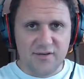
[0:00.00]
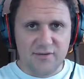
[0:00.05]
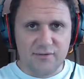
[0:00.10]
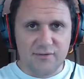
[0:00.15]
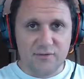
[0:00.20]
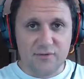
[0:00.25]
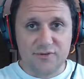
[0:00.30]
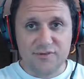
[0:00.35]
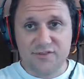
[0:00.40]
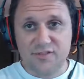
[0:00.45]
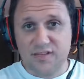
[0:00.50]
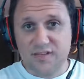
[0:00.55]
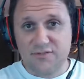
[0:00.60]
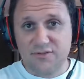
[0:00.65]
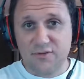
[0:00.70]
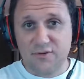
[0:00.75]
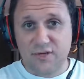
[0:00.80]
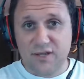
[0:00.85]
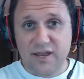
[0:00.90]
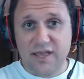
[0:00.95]
we'll see if
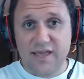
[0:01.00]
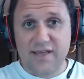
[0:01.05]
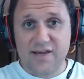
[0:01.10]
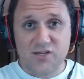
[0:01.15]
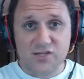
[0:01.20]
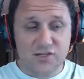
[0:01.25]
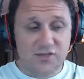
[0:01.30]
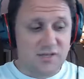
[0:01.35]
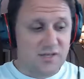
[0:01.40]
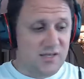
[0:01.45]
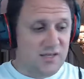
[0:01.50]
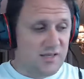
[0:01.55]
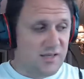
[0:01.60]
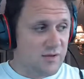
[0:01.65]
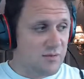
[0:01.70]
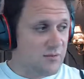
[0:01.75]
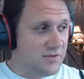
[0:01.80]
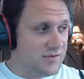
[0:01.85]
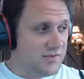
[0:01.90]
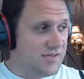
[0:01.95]
you can actually,
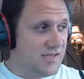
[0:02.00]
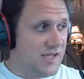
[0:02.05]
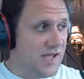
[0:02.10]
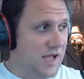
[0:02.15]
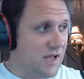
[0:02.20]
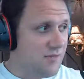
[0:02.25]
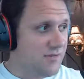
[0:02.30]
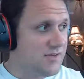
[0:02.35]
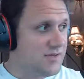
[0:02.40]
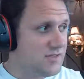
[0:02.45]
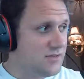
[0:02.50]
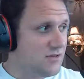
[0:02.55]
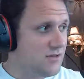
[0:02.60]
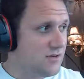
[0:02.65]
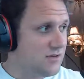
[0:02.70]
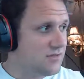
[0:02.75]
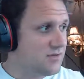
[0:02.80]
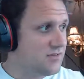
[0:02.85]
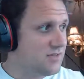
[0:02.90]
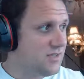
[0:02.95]
we'll see how this
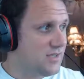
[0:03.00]
looks.